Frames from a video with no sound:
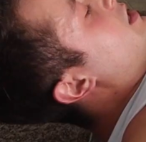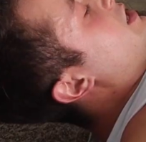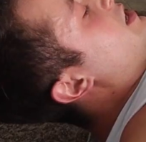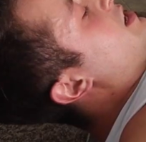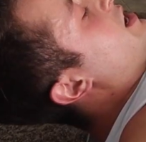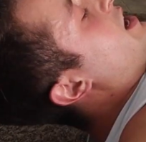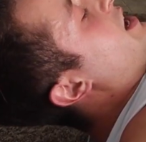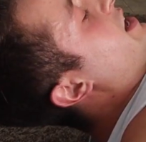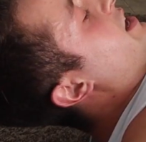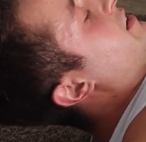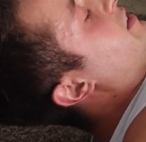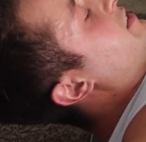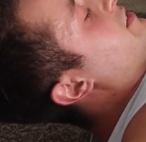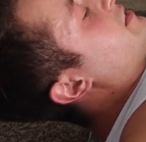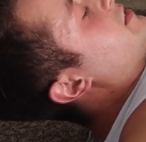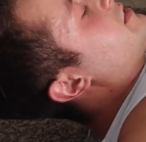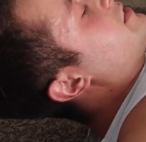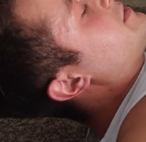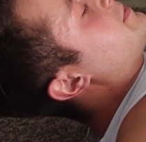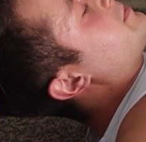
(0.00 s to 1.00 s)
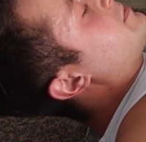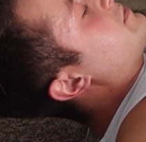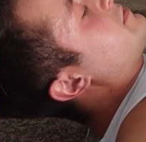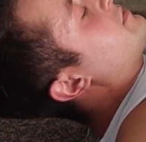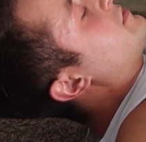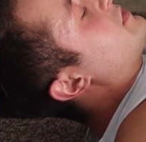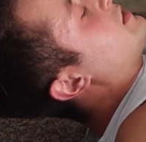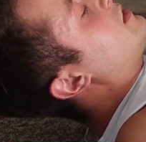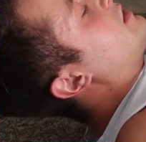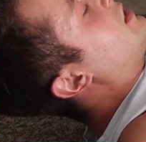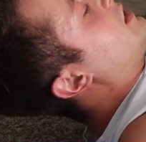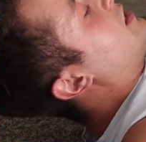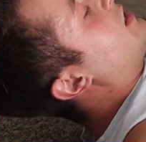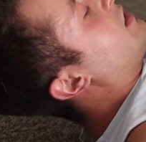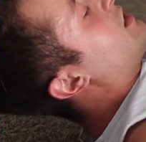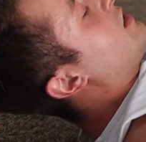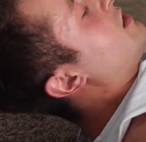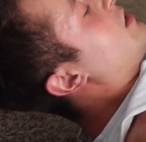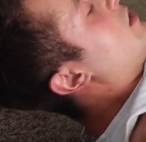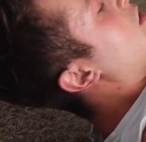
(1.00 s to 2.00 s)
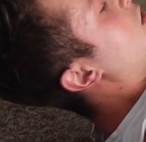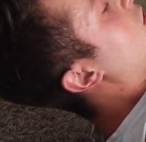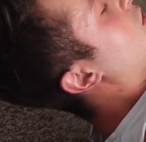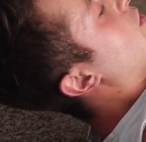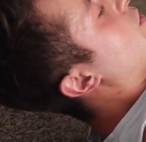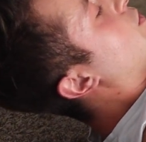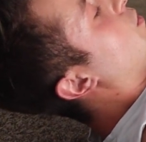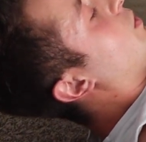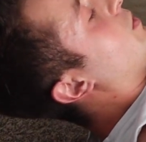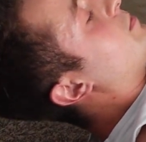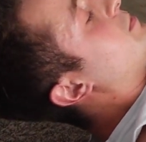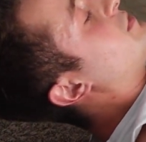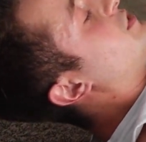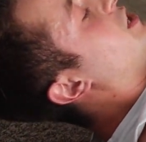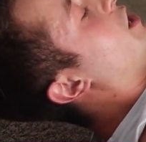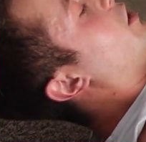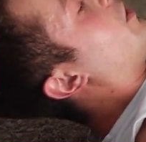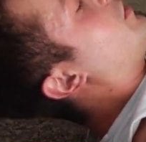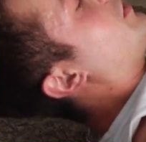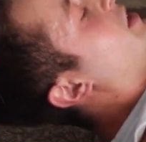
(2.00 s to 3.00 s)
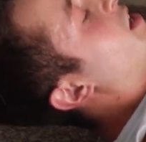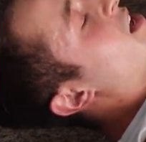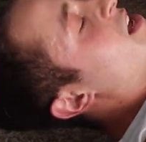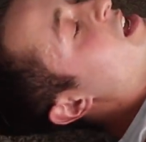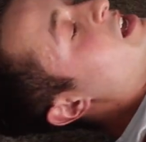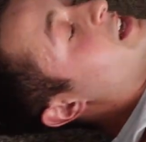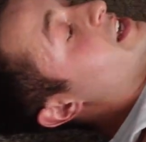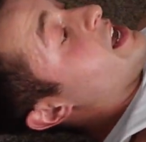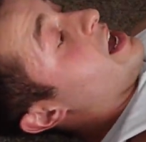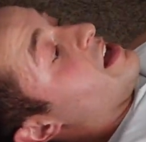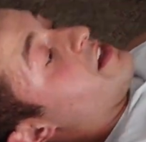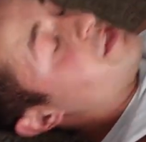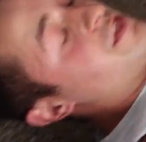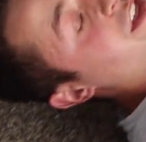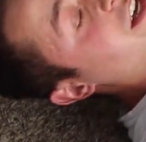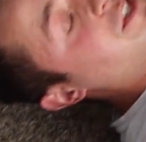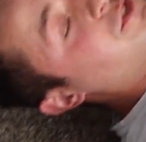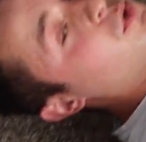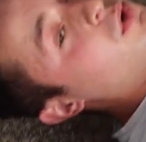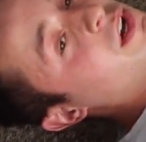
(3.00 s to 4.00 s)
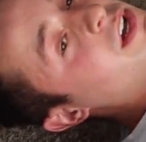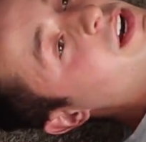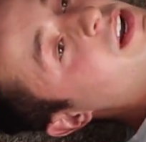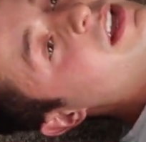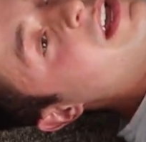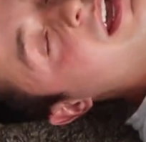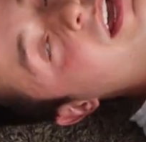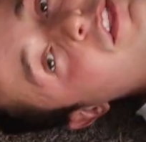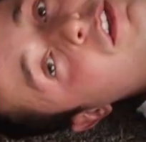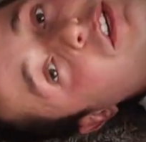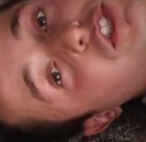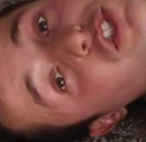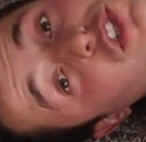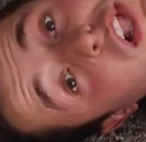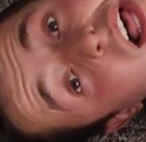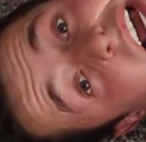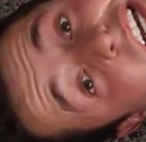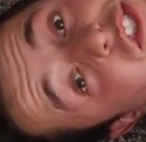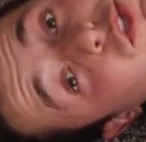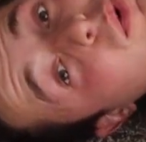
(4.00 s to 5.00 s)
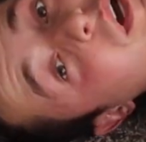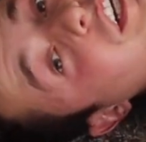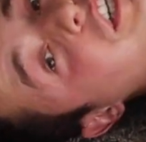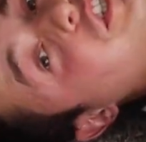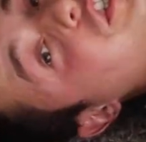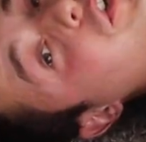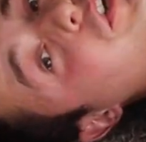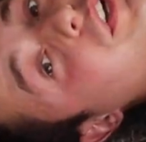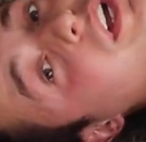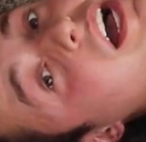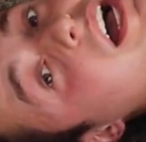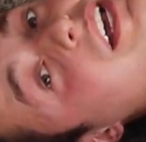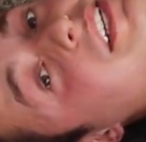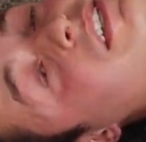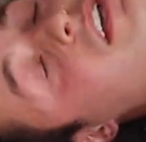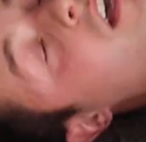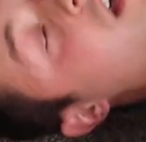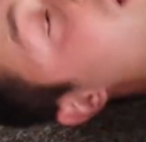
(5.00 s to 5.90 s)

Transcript: nice. Cool. So yeah, this one and those last 2 I just showed you guys